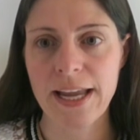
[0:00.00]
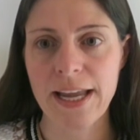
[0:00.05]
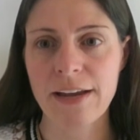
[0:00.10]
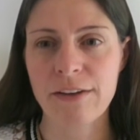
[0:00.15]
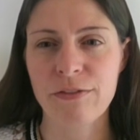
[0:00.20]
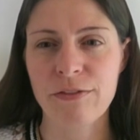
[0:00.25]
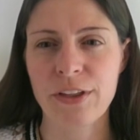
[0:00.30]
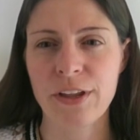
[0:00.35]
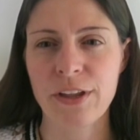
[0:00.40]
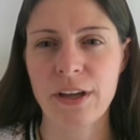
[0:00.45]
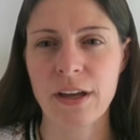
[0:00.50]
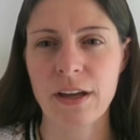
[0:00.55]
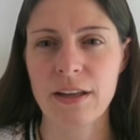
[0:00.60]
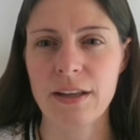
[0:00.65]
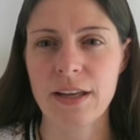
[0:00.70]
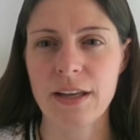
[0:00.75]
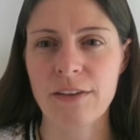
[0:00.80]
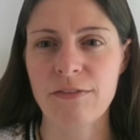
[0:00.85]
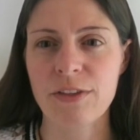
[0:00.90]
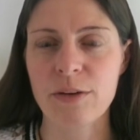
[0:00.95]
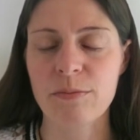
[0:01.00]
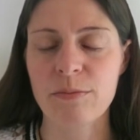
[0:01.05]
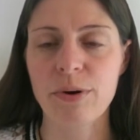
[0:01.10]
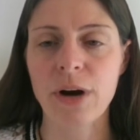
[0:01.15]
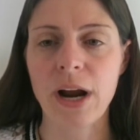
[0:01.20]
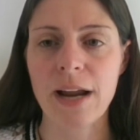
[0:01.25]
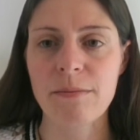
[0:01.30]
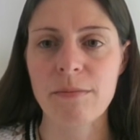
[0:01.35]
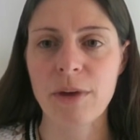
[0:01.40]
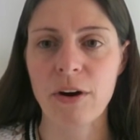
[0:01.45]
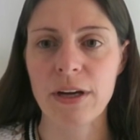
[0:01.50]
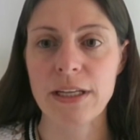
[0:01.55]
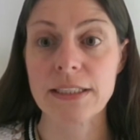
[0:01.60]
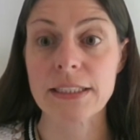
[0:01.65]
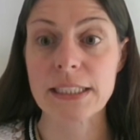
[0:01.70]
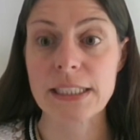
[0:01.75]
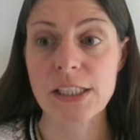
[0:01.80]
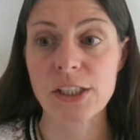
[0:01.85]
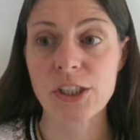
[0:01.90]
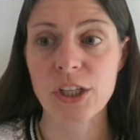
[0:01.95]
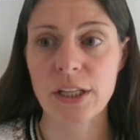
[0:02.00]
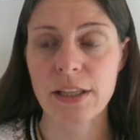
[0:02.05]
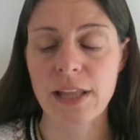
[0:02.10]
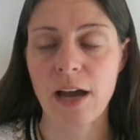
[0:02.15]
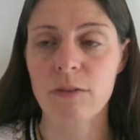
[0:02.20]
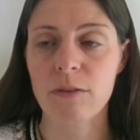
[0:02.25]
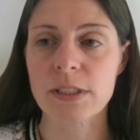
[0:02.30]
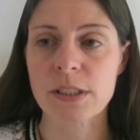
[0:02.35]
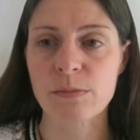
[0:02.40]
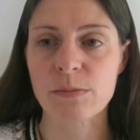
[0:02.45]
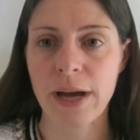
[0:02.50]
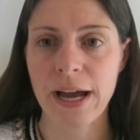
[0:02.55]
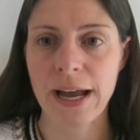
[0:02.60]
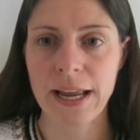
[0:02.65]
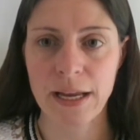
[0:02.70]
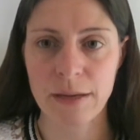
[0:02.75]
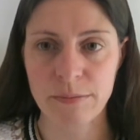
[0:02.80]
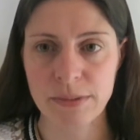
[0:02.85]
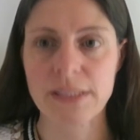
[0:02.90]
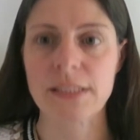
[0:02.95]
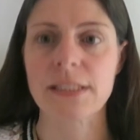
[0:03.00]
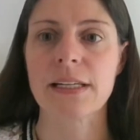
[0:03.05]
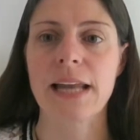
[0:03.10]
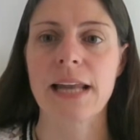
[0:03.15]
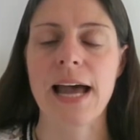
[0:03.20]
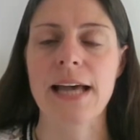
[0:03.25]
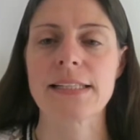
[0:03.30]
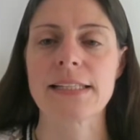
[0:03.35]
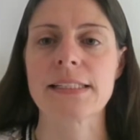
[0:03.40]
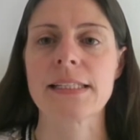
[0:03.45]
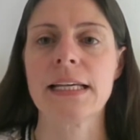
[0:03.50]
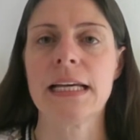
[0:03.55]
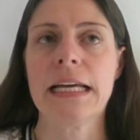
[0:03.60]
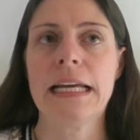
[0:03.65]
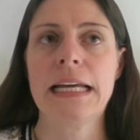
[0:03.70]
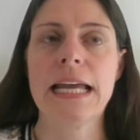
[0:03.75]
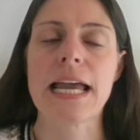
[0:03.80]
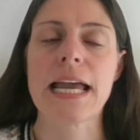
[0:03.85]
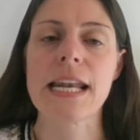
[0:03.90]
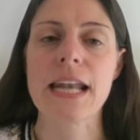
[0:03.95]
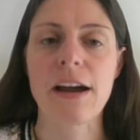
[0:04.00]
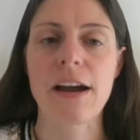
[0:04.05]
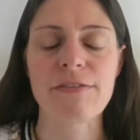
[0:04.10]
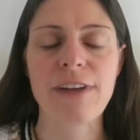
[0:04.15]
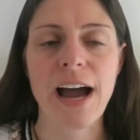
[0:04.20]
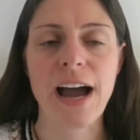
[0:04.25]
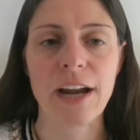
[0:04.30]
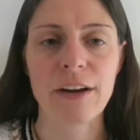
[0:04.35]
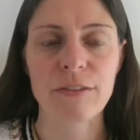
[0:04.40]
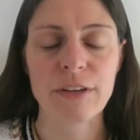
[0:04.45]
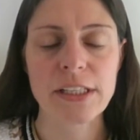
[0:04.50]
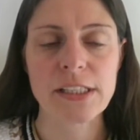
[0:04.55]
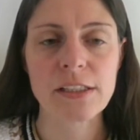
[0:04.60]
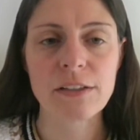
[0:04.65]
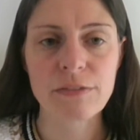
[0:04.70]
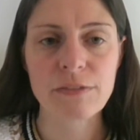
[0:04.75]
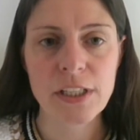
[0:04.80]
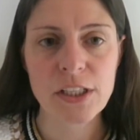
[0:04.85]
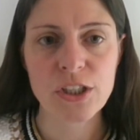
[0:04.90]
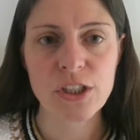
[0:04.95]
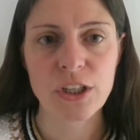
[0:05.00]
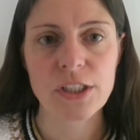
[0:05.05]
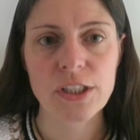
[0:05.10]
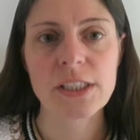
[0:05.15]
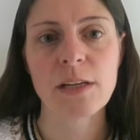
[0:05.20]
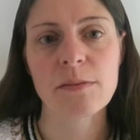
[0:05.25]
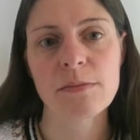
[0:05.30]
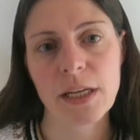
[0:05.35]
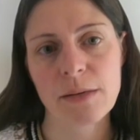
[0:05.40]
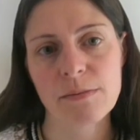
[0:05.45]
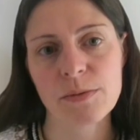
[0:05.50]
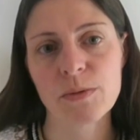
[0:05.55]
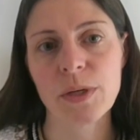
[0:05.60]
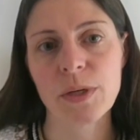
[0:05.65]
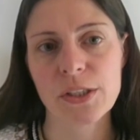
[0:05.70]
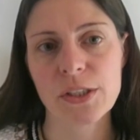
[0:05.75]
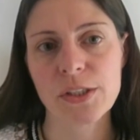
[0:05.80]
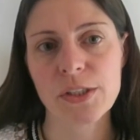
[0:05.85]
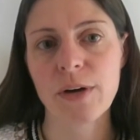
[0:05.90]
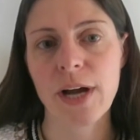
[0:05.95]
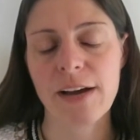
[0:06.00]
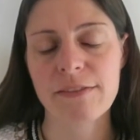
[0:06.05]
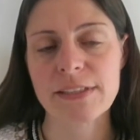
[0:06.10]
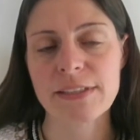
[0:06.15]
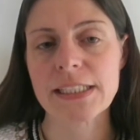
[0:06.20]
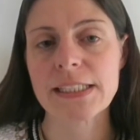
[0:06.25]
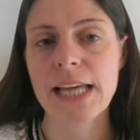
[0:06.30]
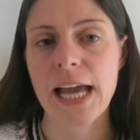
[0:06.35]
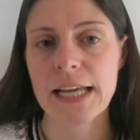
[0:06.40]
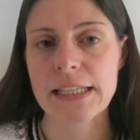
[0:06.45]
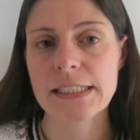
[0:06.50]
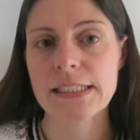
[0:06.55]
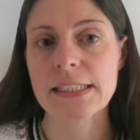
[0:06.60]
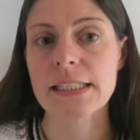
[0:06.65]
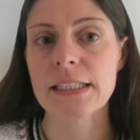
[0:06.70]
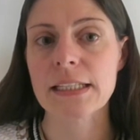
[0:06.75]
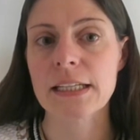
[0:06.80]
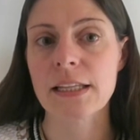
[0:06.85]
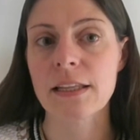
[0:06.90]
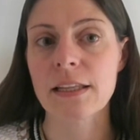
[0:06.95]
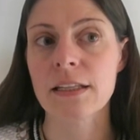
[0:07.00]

if the if the primary lesion that was biopsied has enough high-risk features, sometimes we also have to test the,